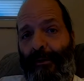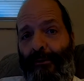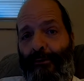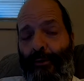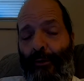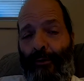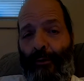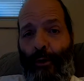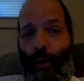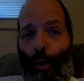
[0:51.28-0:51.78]

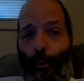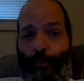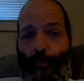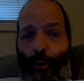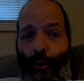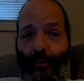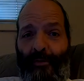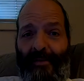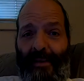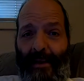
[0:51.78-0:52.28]
to the
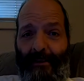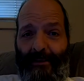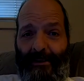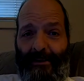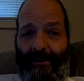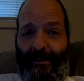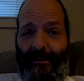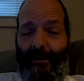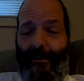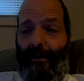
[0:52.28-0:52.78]
GoPro
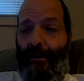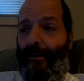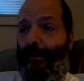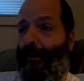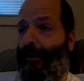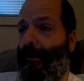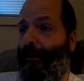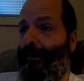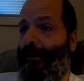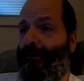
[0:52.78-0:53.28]
7.
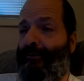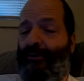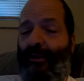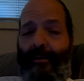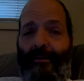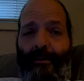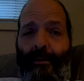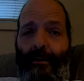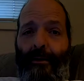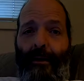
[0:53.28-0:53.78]
It's
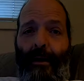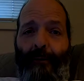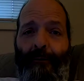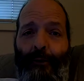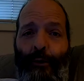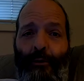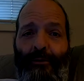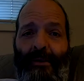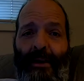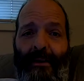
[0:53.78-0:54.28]
just a
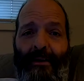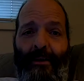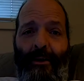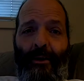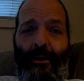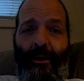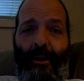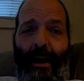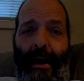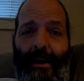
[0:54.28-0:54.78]
few
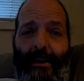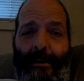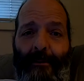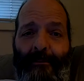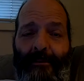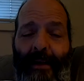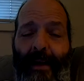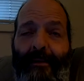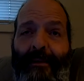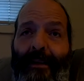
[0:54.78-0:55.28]
technical
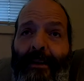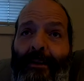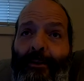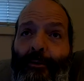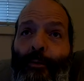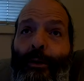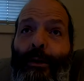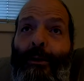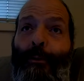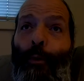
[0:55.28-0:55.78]
items. I think
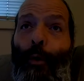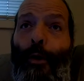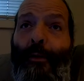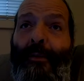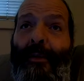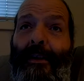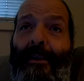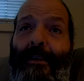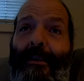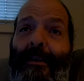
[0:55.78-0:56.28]
it's really
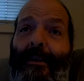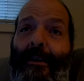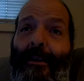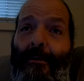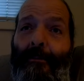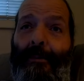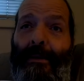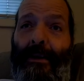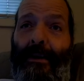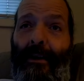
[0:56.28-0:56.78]
worth it
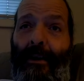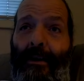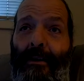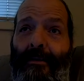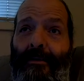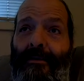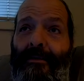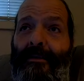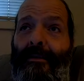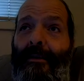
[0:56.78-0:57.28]

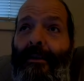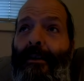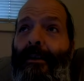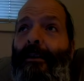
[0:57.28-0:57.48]
because